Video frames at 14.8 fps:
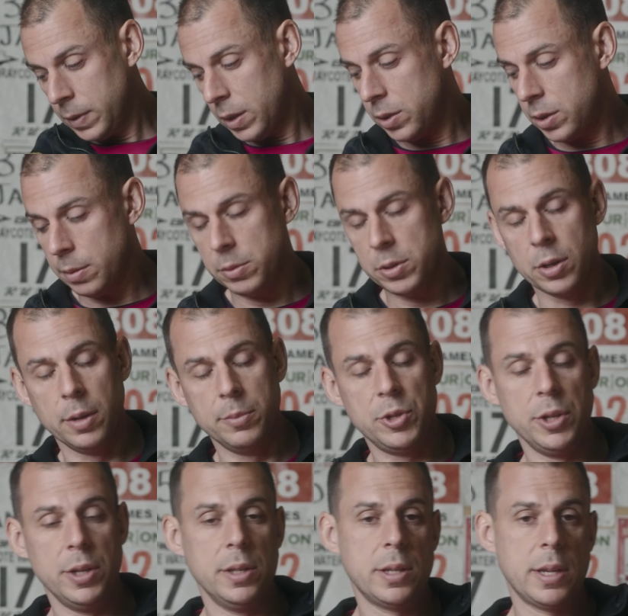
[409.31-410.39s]
Sometimes you
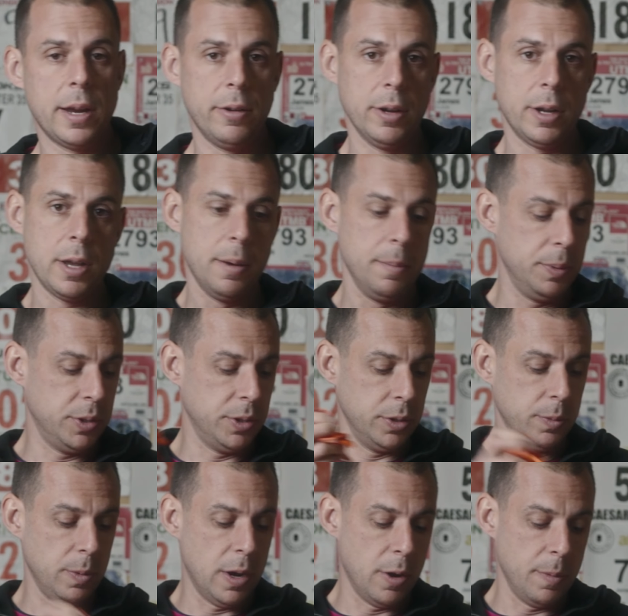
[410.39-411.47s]
need to carry a compass as
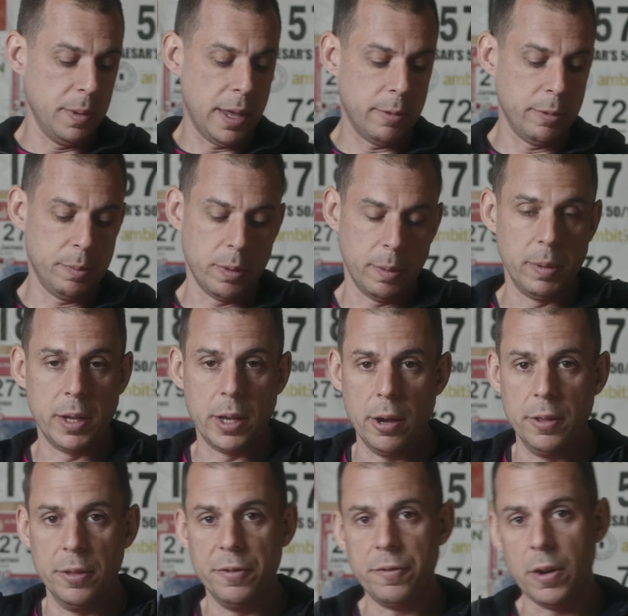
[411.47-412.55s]
well, but that would probably go
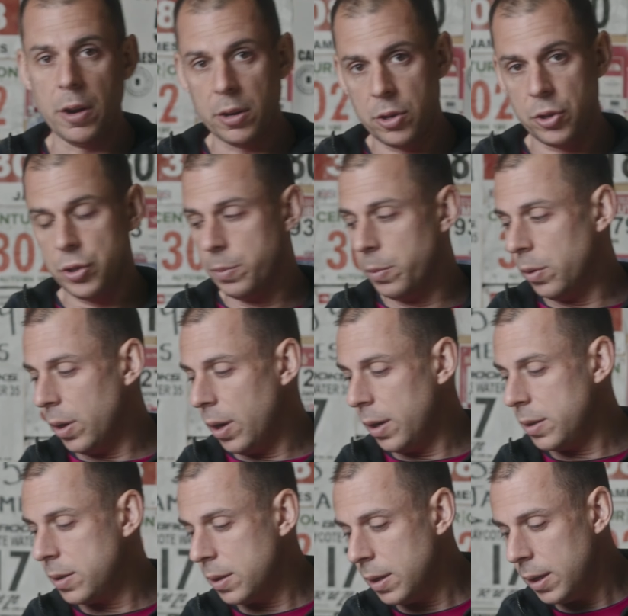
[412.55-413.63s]
in the front because you're more likely
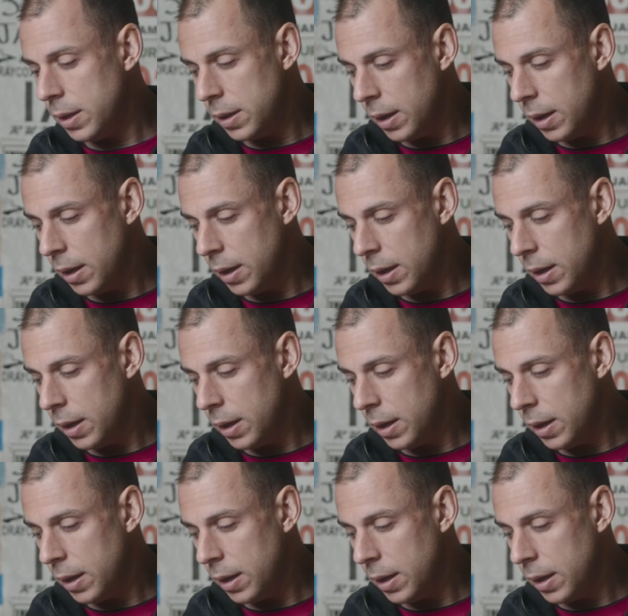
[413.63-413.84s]
to need